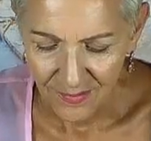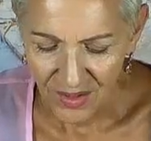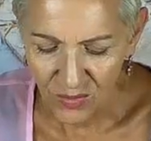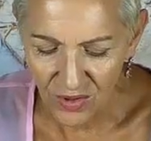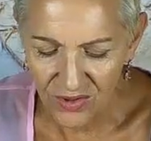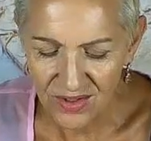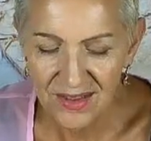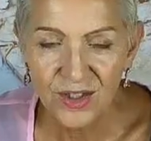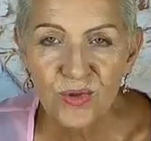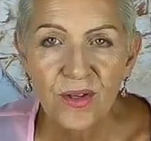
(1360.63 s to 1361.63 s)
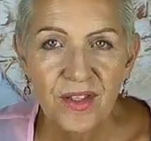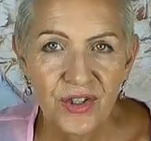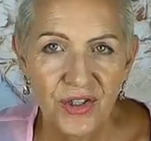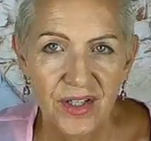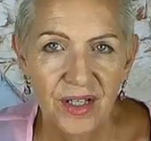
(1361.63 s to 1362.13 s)
You won't just enjoy the
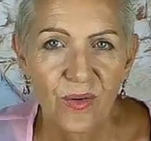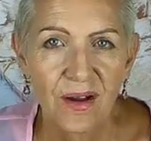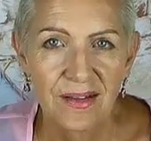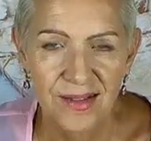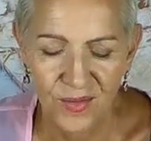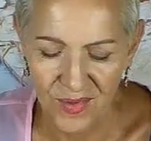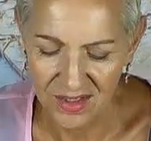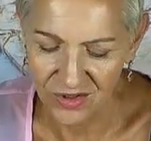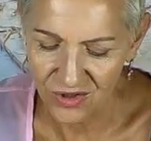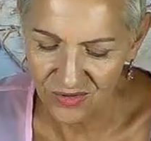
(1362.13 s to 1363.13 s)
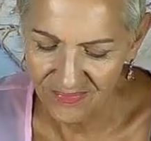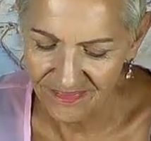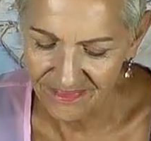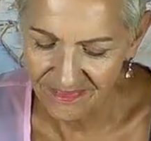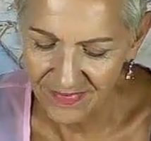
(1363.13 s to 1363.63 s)
journey quite so much.
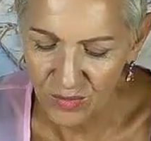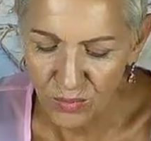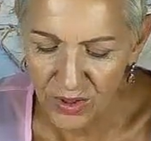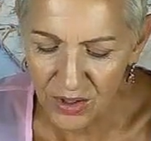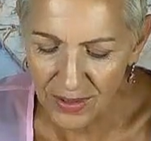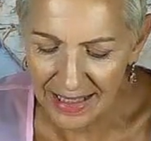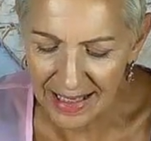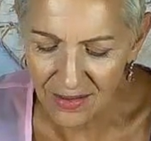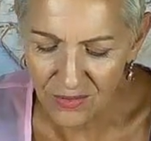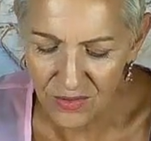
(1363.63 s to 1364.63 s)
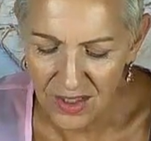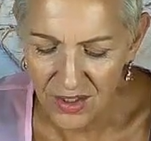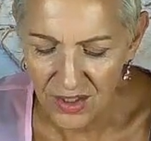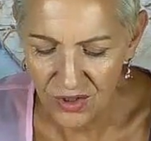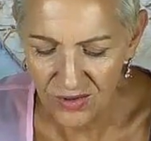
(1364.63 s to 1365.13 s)
The more you allow
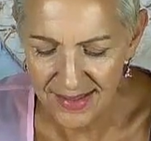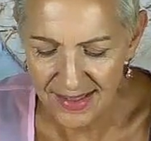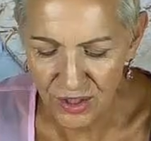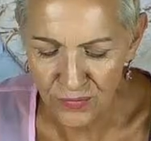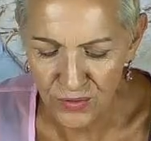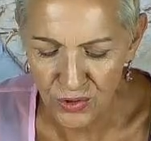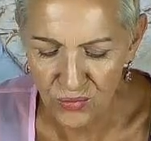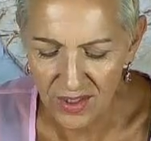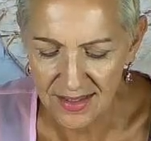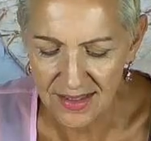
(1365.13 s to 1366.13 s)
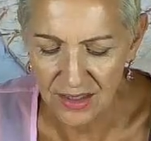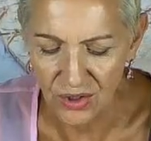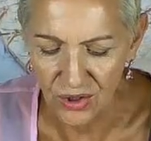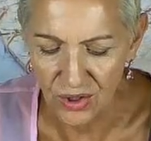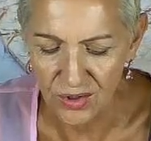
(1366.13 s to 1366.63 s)
yourself to trust in
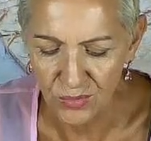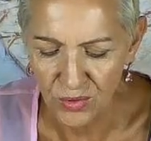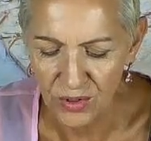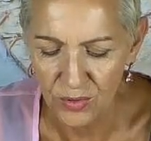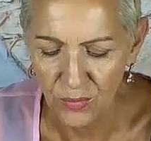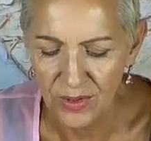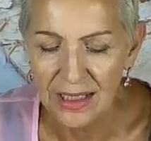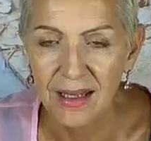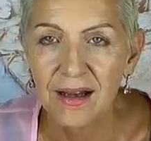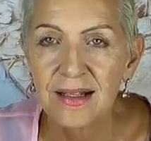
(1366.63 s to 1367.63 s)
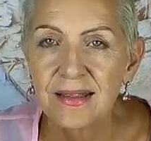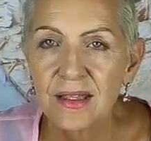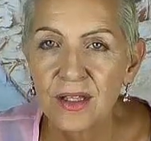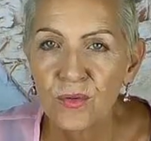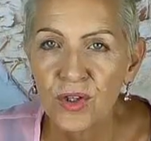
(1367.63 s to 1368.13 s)
her, the more you will realize
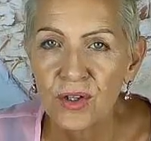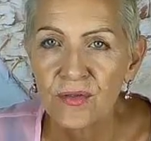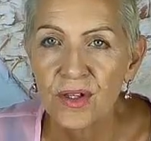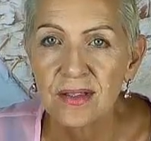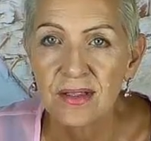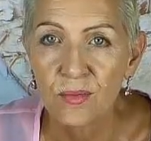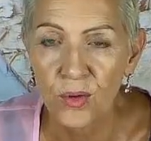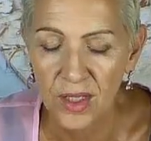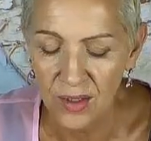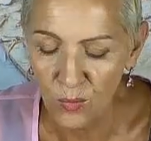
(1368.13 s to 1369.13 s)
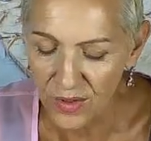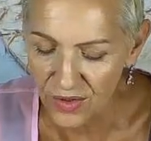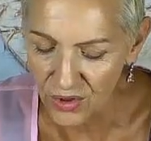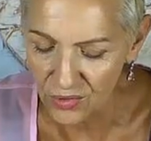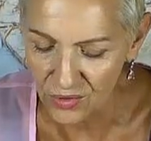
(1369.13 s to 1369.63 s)
that the universe is working with
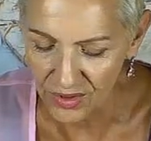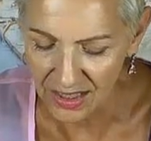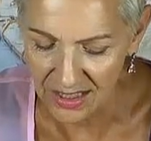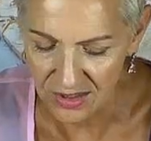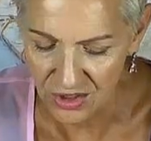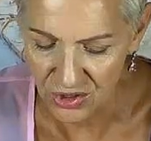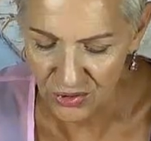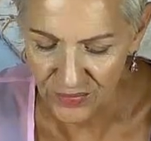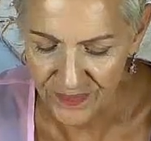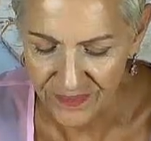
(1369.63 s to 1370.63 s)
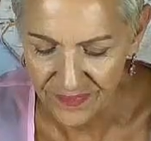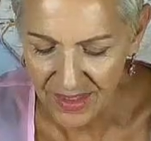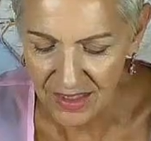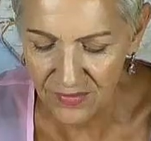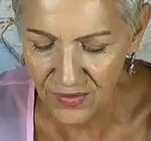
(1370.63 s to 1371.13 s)
you, not against you.
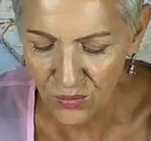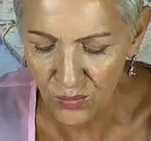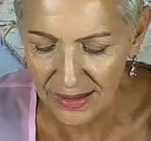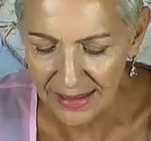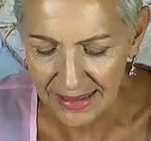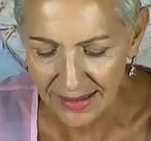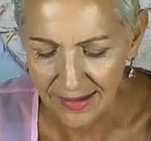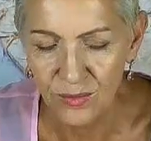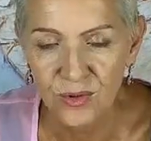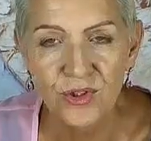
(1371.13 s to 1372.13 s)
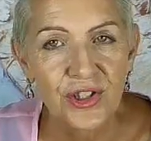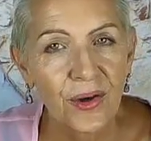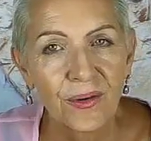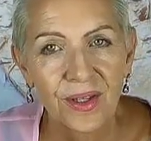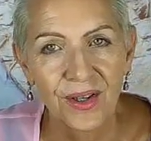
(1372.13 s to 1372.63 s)
And if you're willing, it will
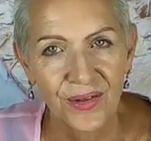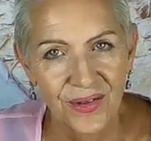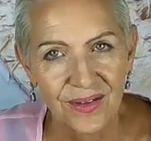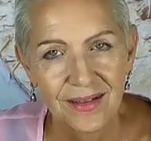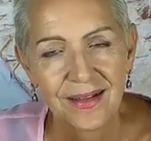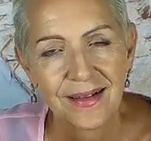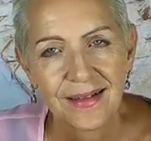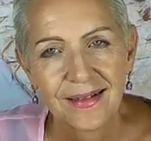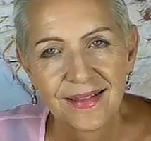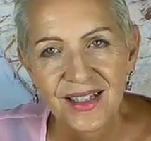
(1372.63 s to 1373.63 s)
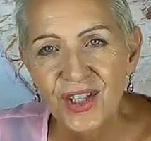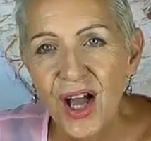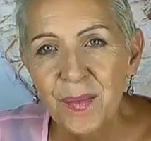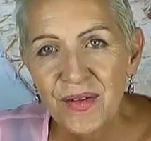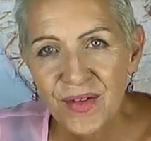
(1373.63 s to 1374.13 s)
show you the
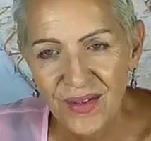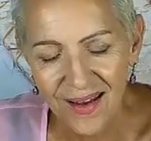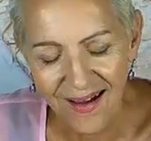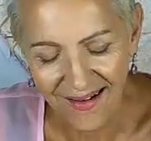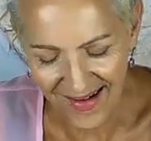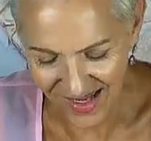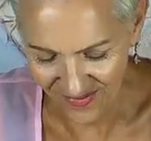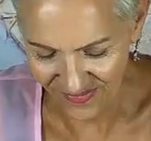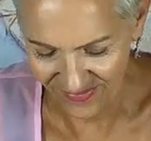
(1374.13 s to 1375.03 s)
time of your life.